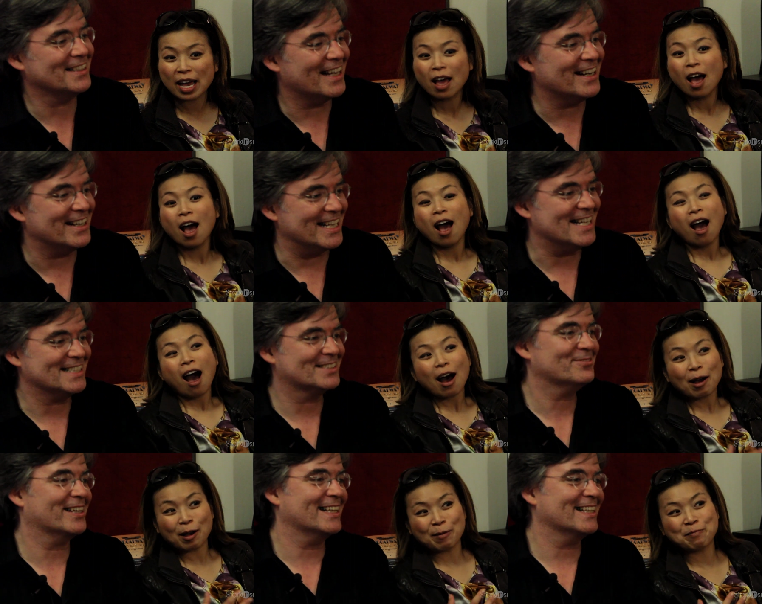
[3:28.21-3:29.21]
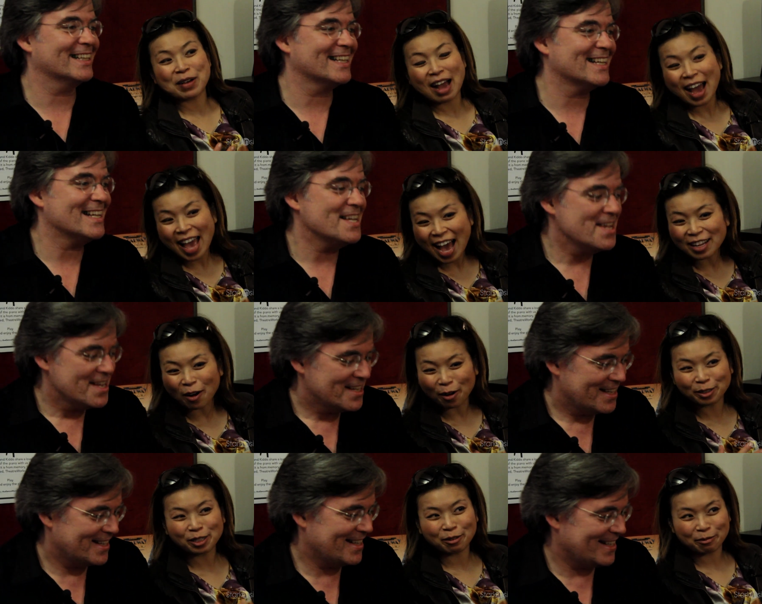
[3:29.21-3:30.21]
Speaker 1: it. Hilarious, uh, but I had
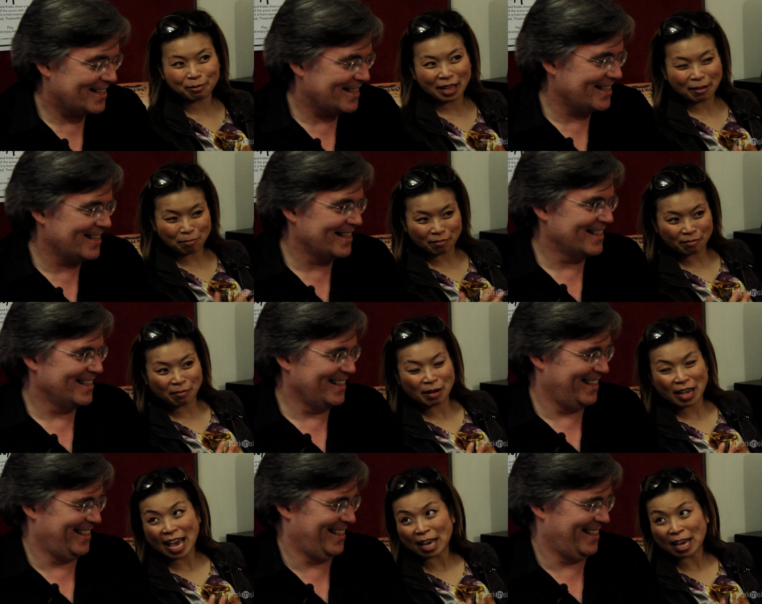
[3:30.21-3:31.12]
also like my